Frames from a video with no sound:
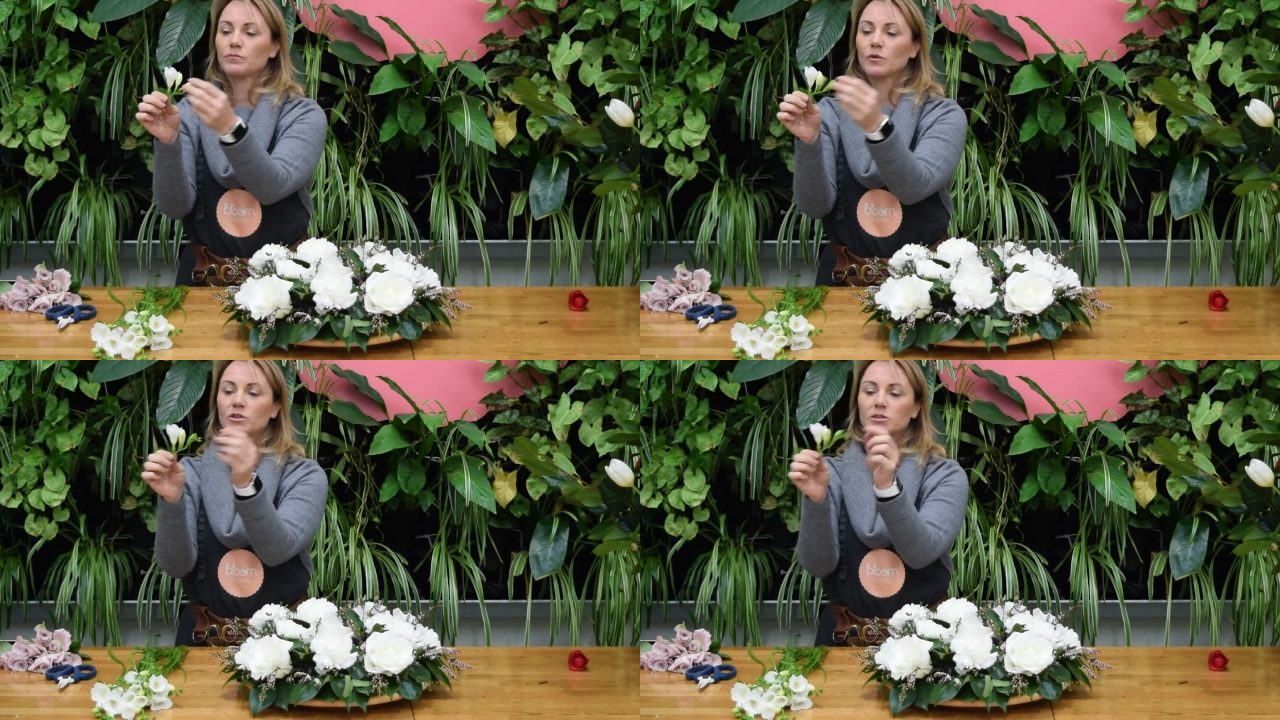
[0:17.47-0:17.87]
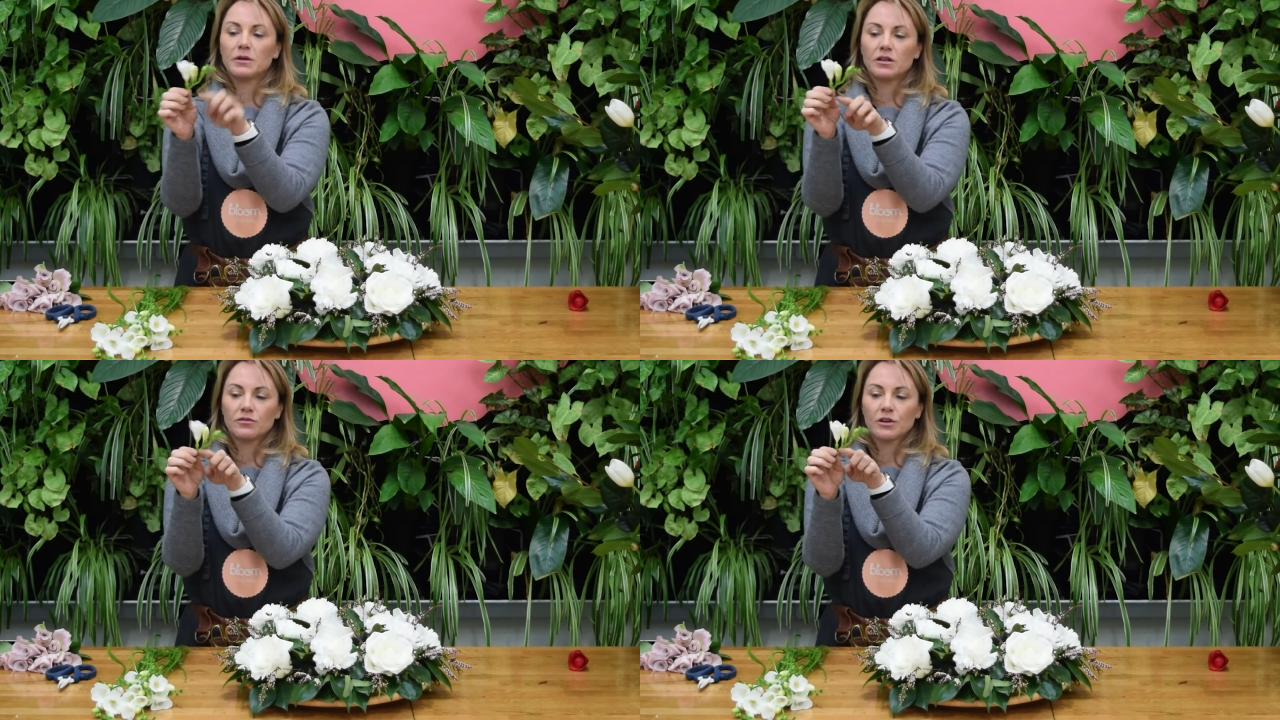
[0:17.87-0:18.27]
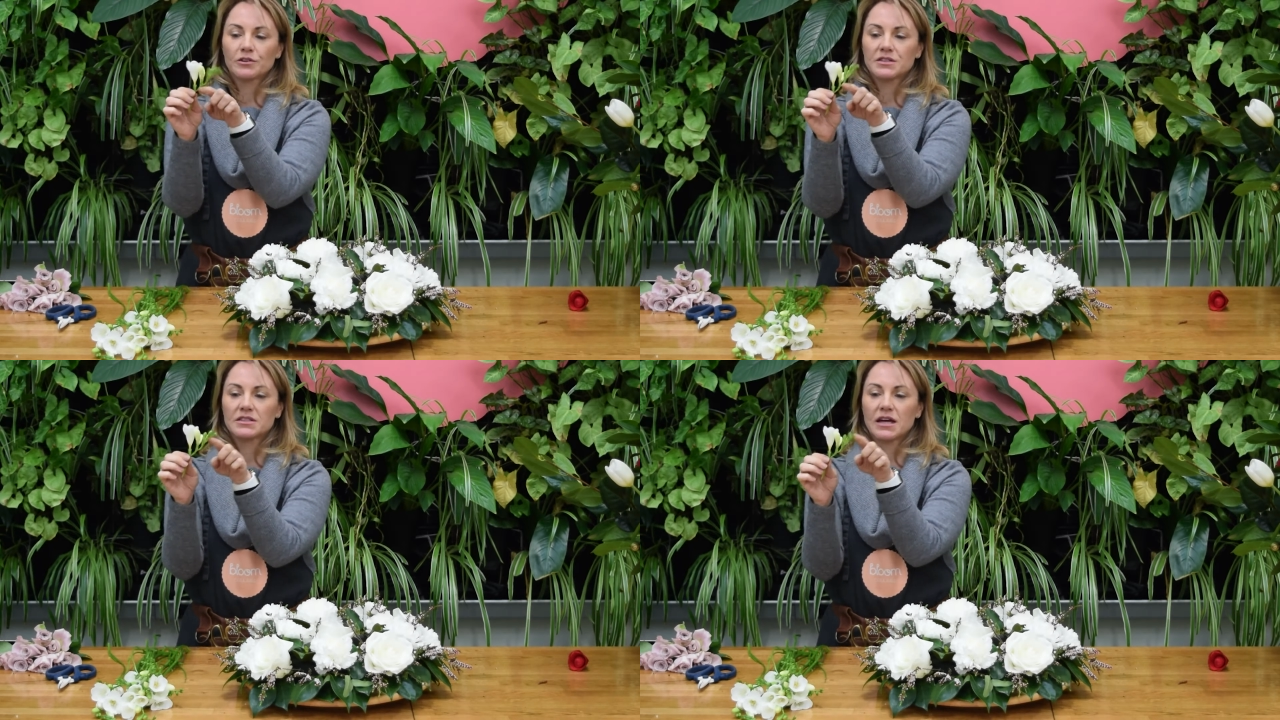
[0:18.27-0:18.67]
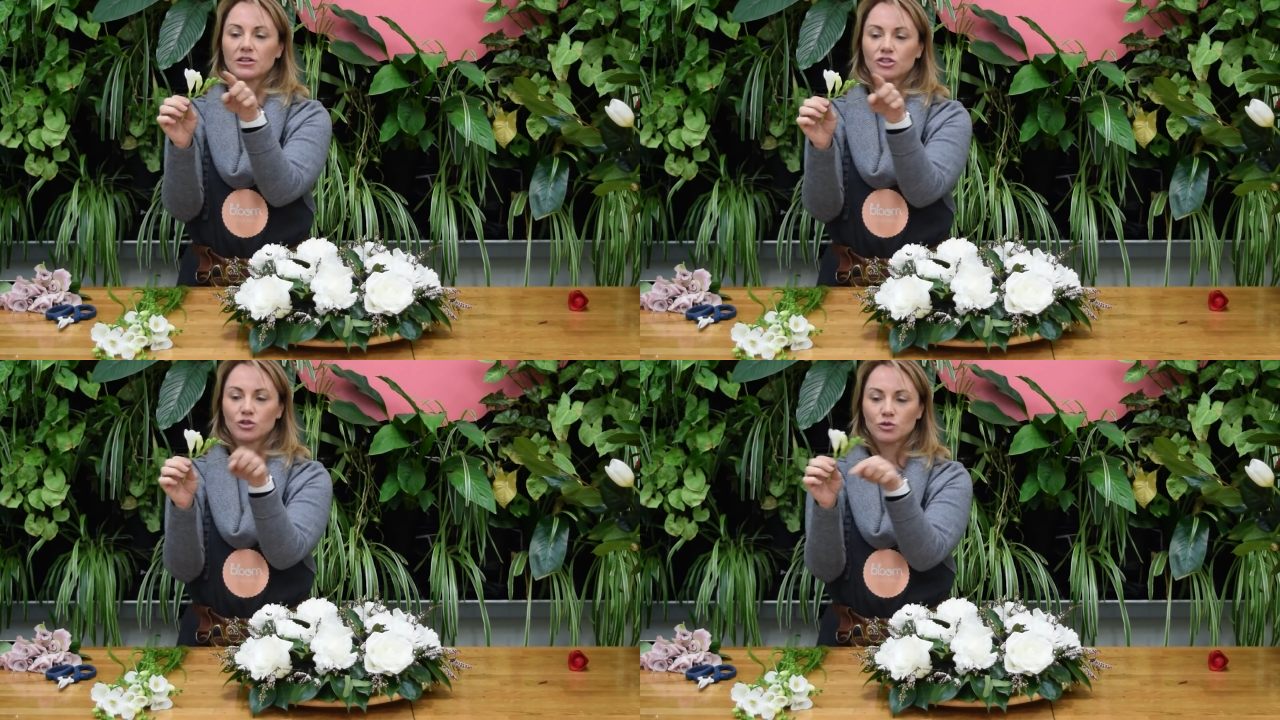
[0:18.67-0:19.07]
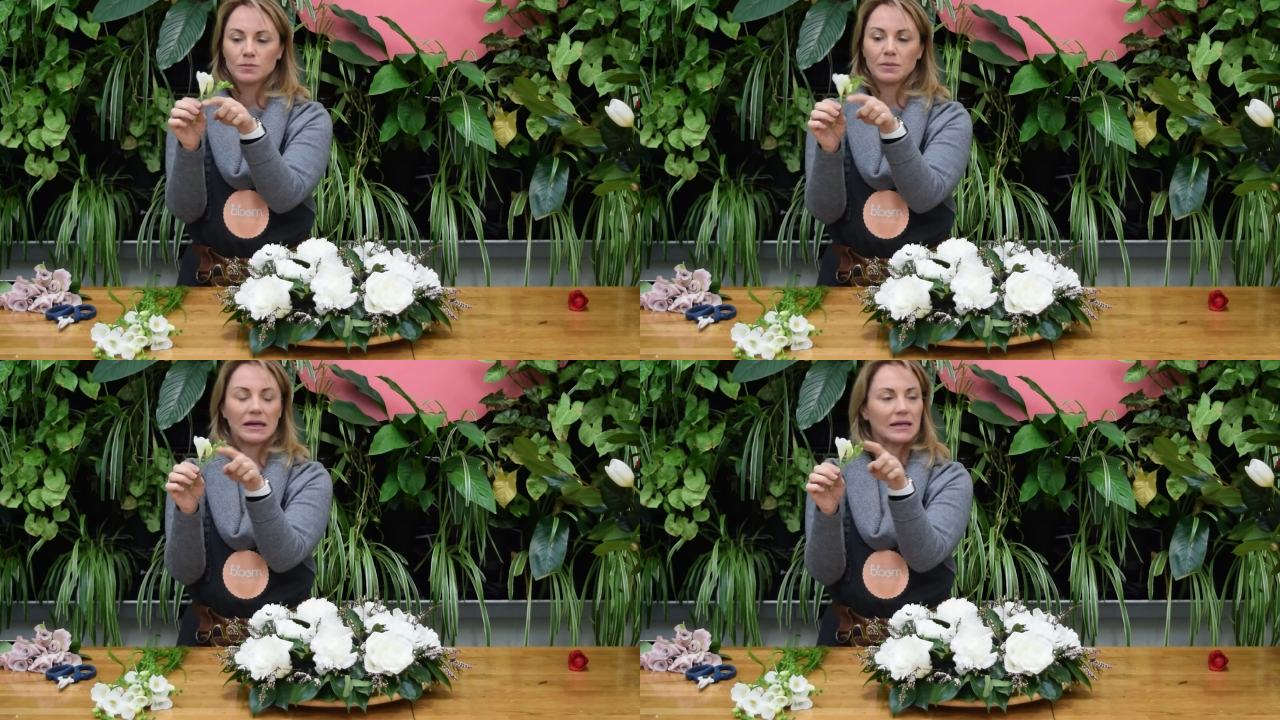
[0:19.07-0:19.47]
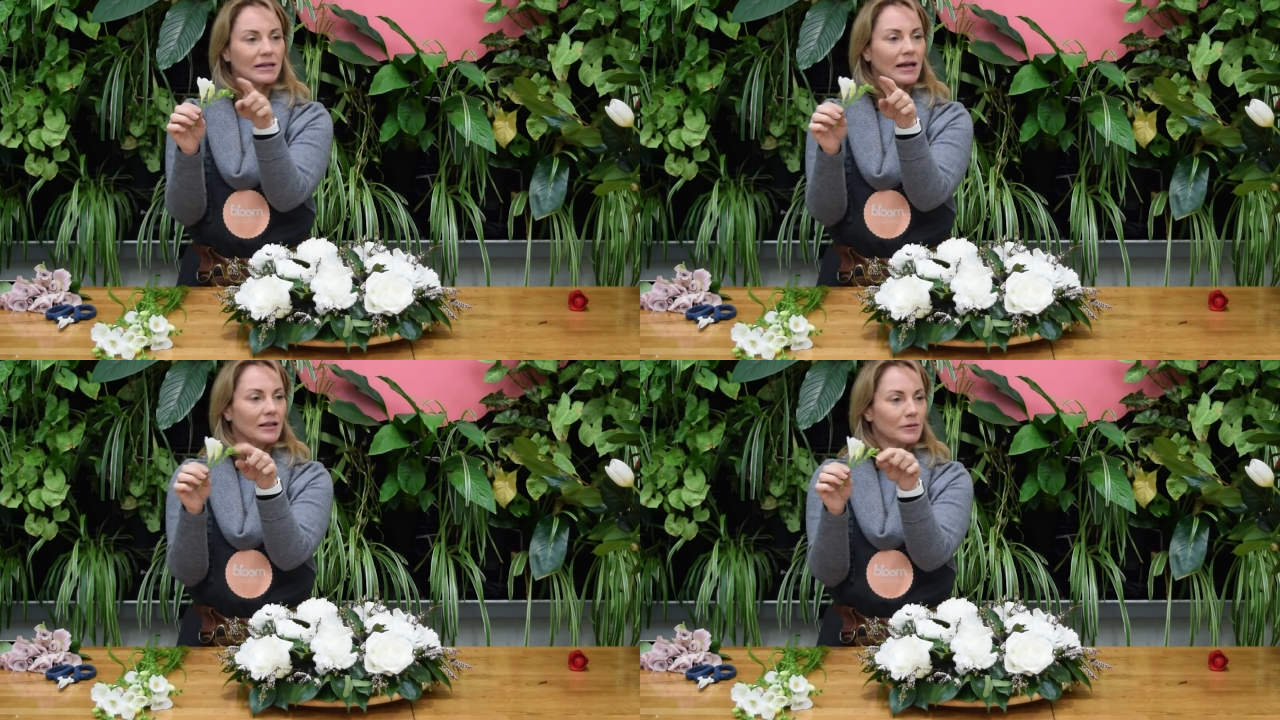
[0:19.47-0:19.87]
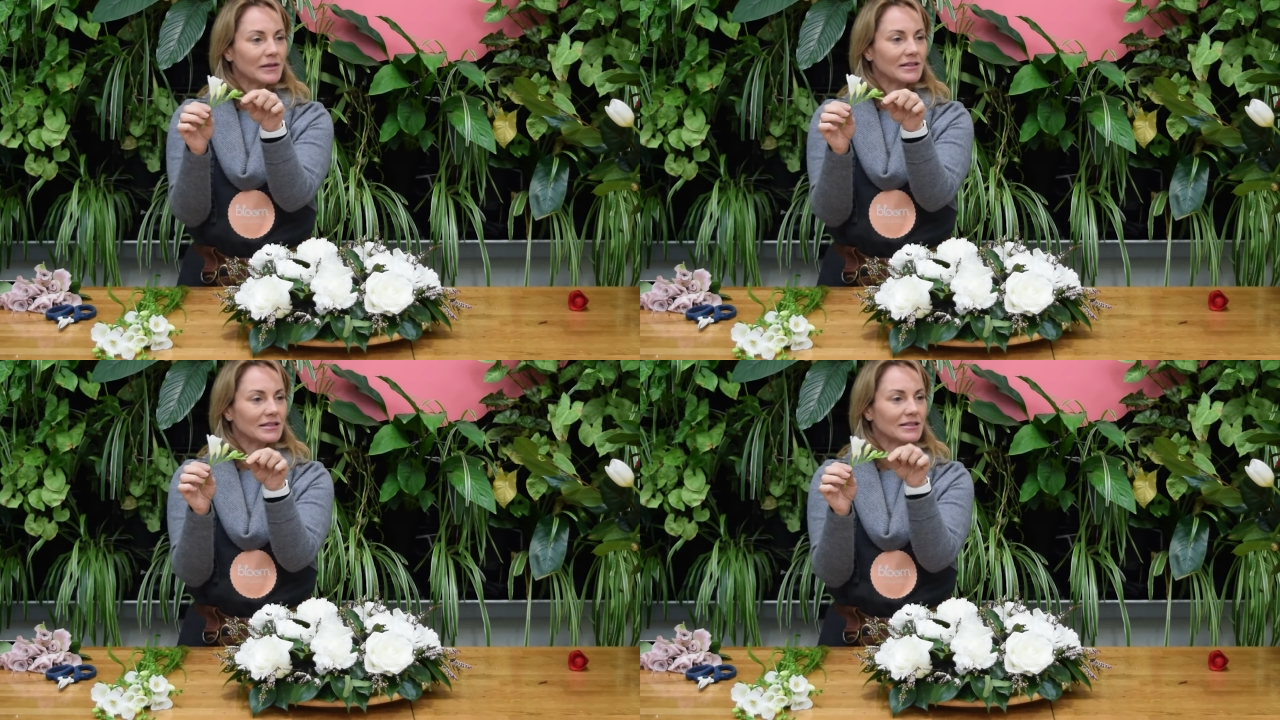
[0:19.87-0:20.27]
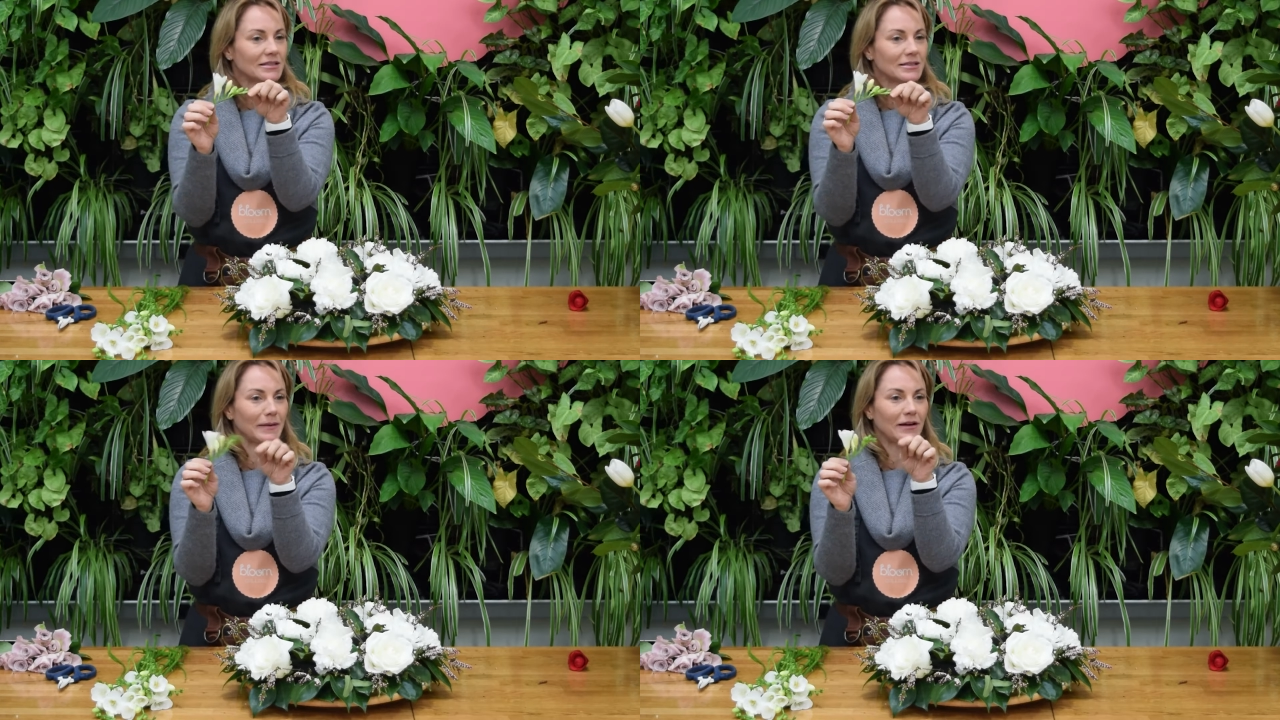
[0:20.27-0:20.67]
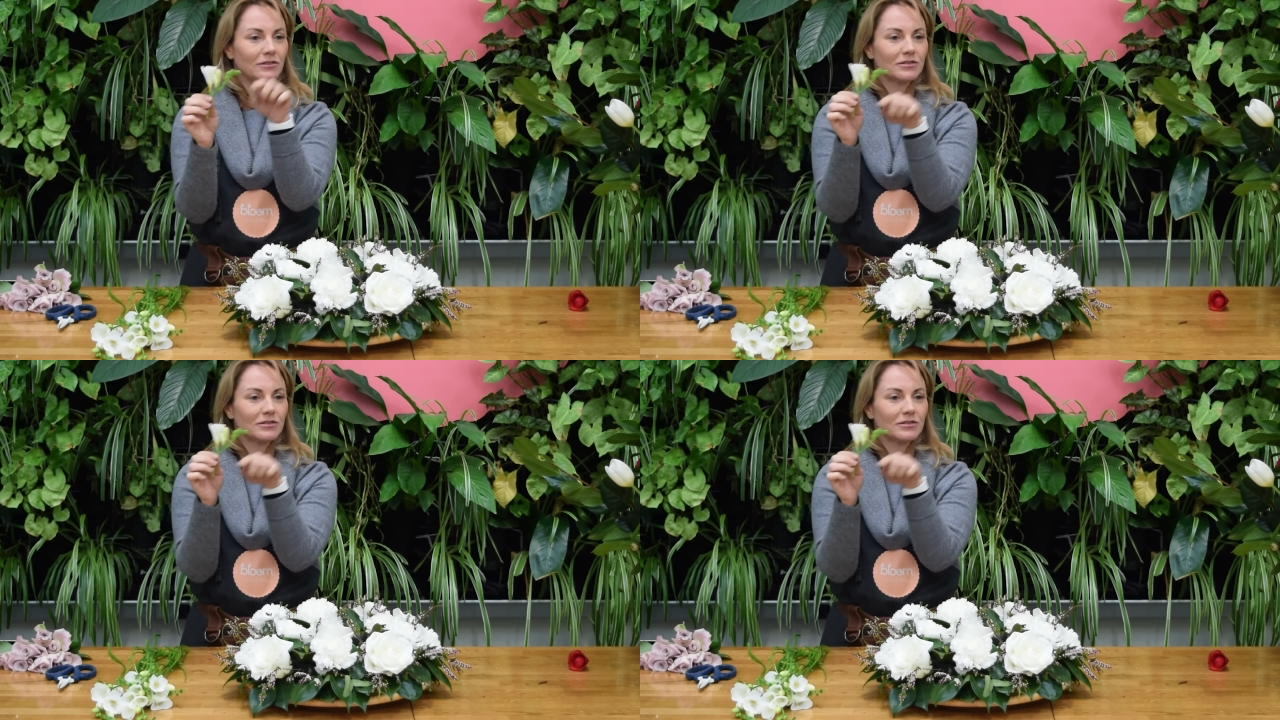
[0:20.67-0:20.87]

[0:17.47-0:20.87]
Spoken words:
which many florists say should be an element, is smell.